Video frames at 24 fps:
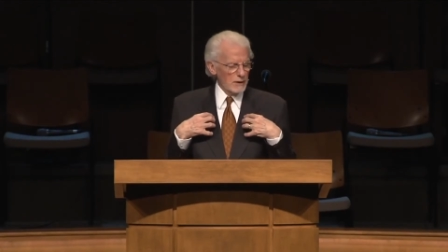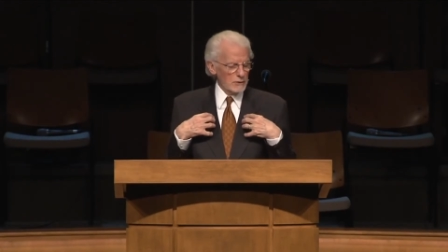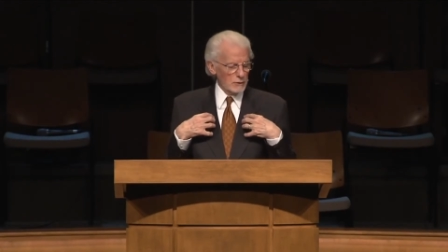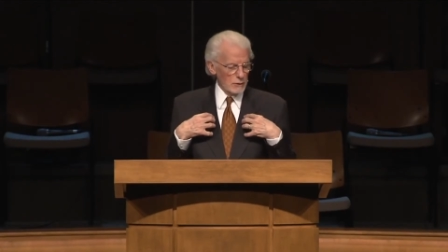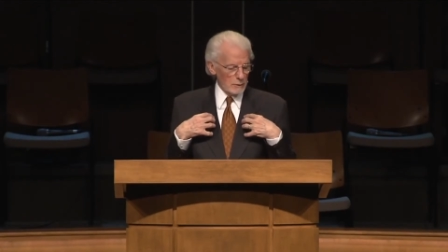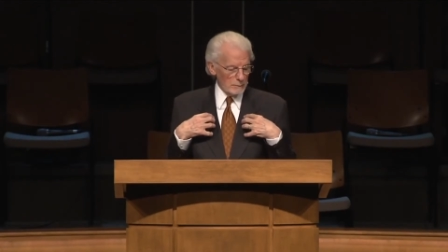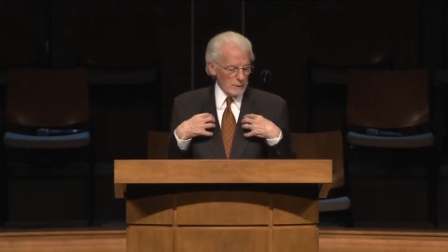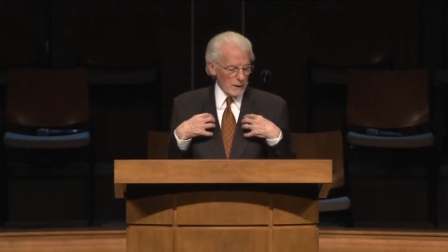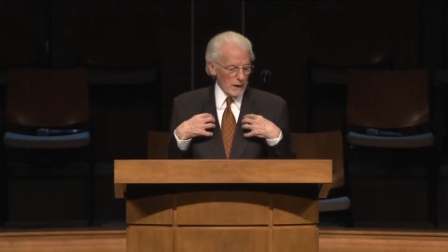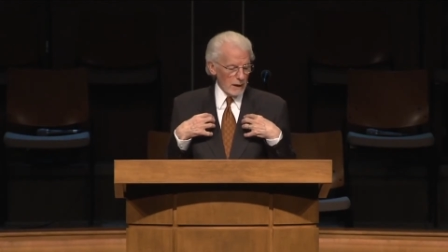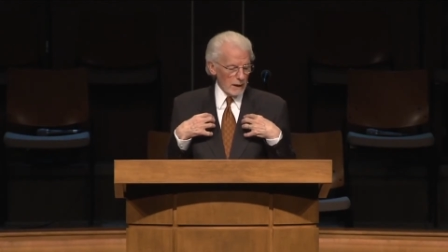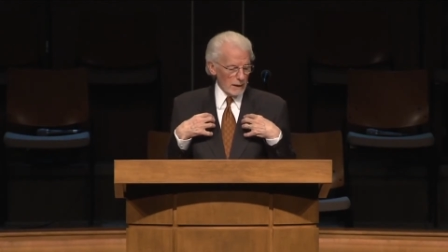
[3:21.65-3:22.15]
in
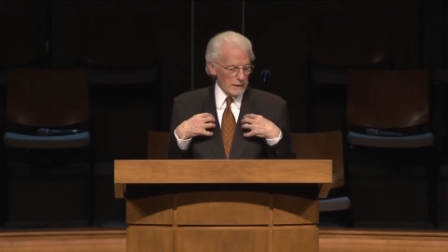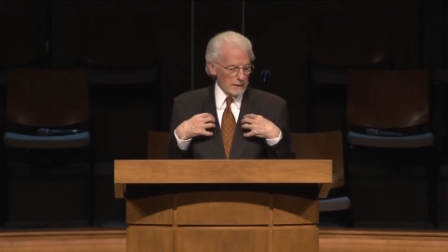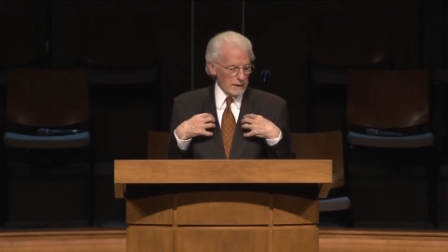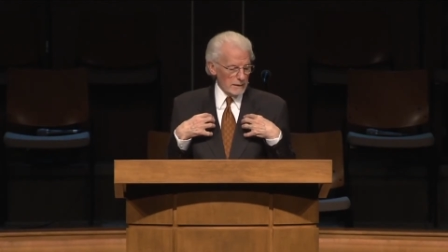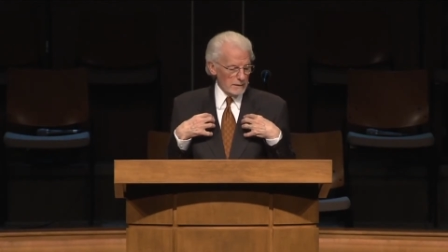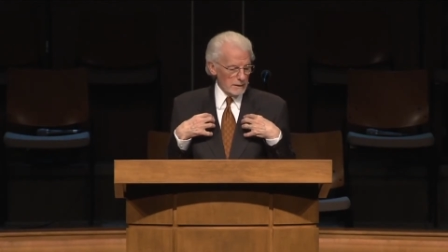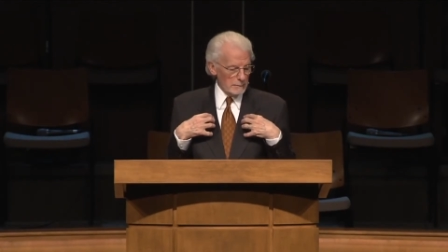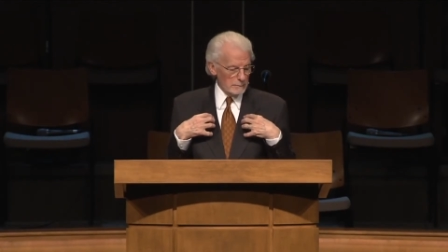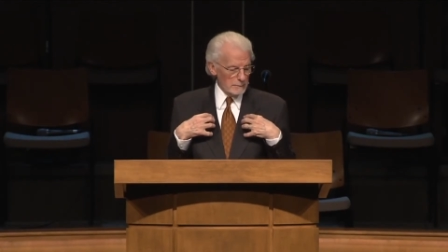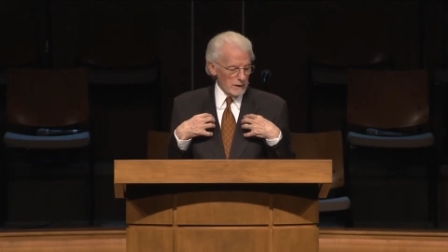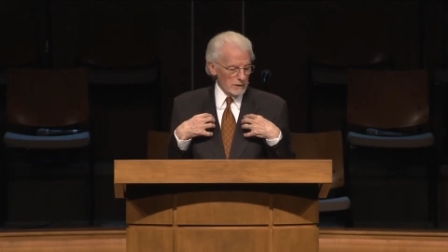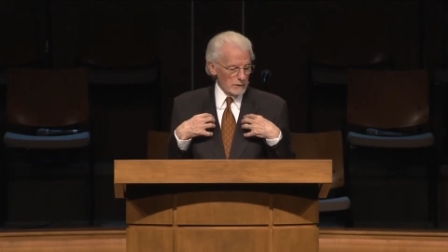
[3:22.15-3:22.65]
the body
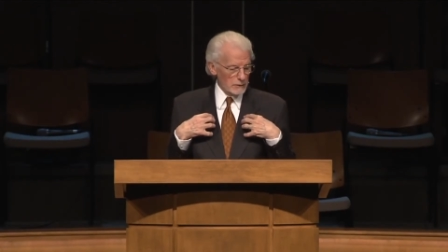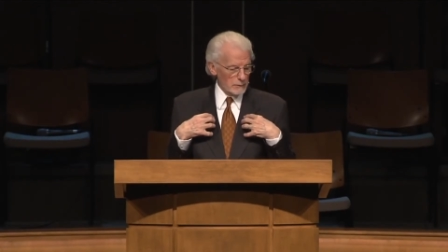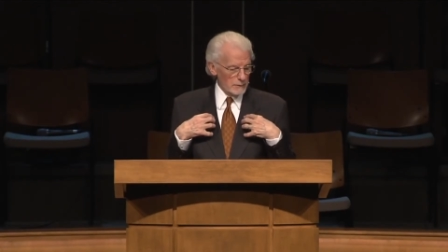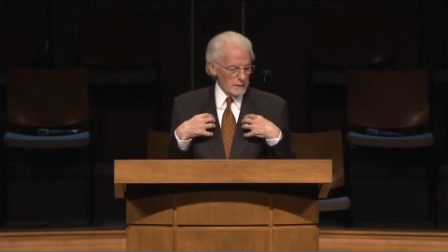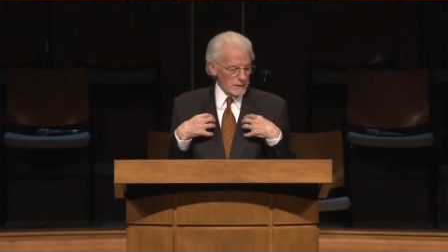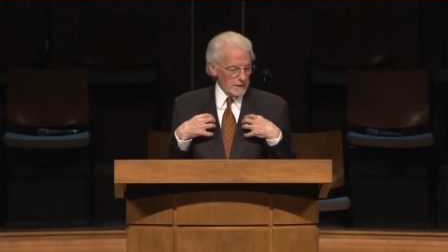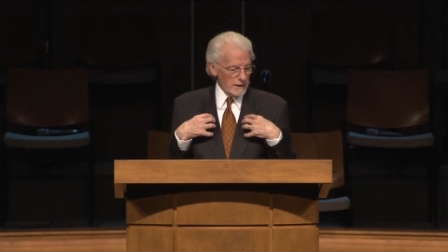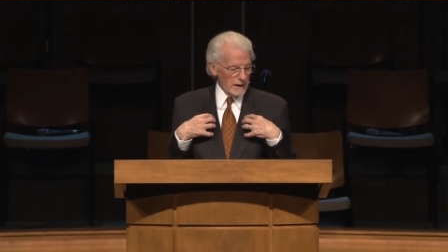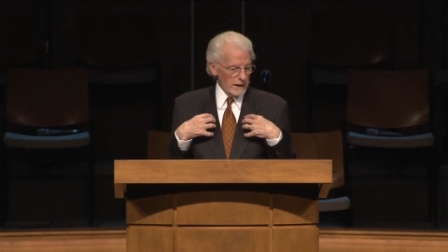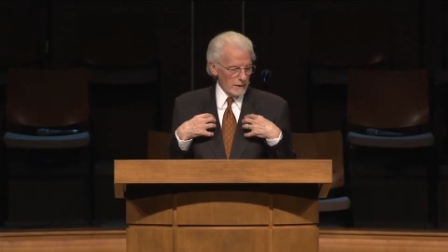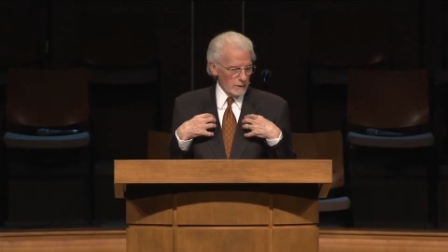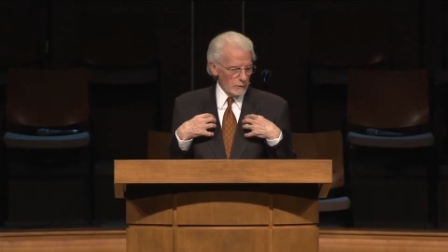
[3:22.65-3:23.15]
that must
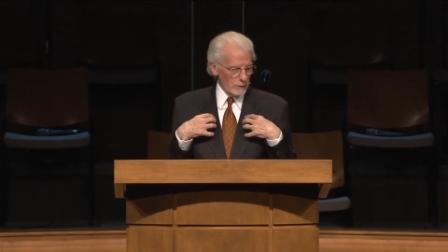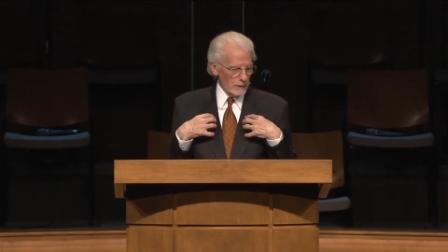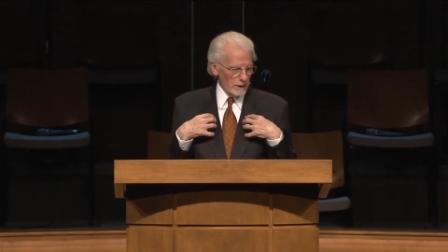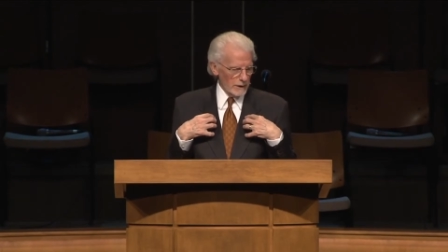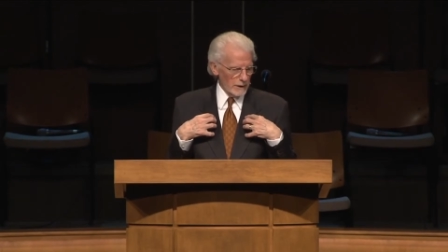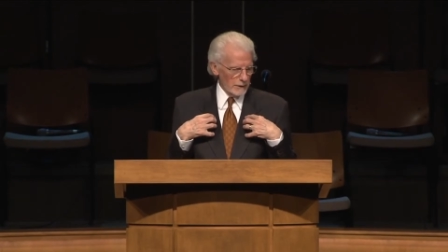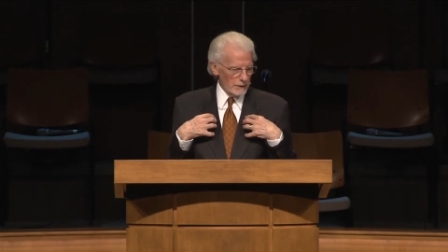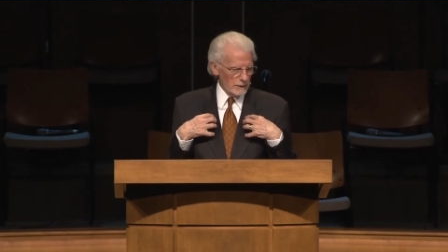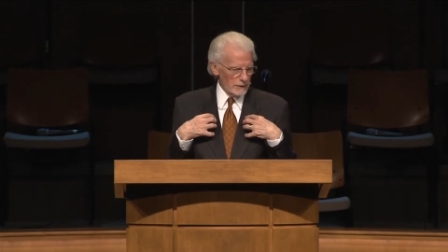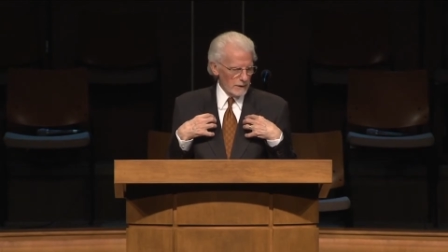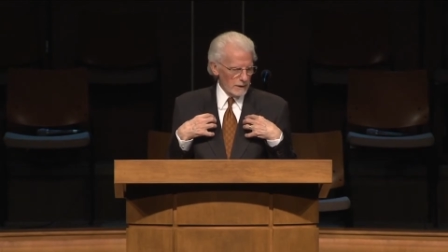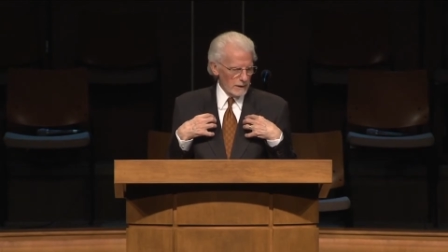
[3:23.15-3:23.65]
be dealt
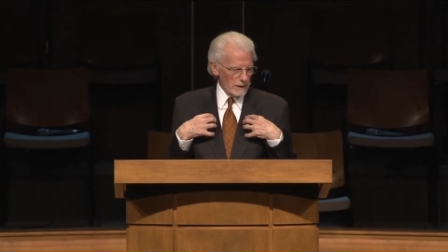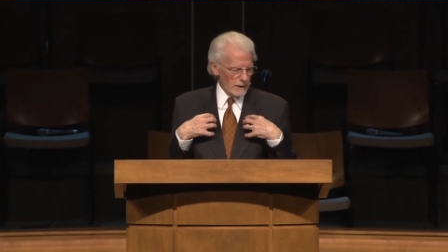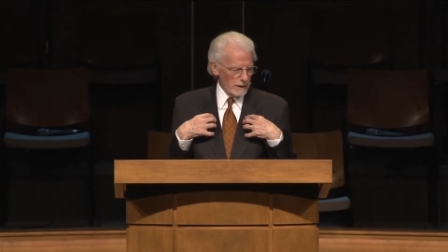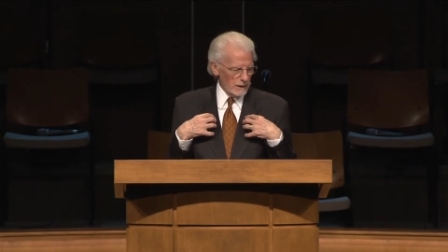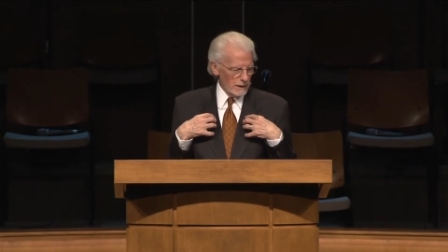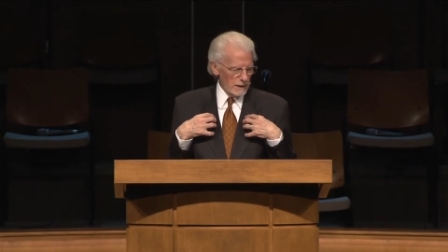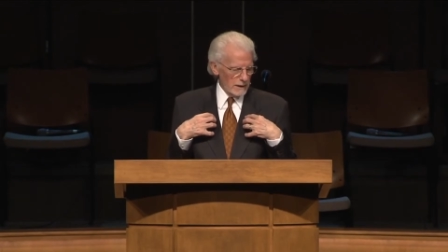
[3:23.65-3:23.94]
with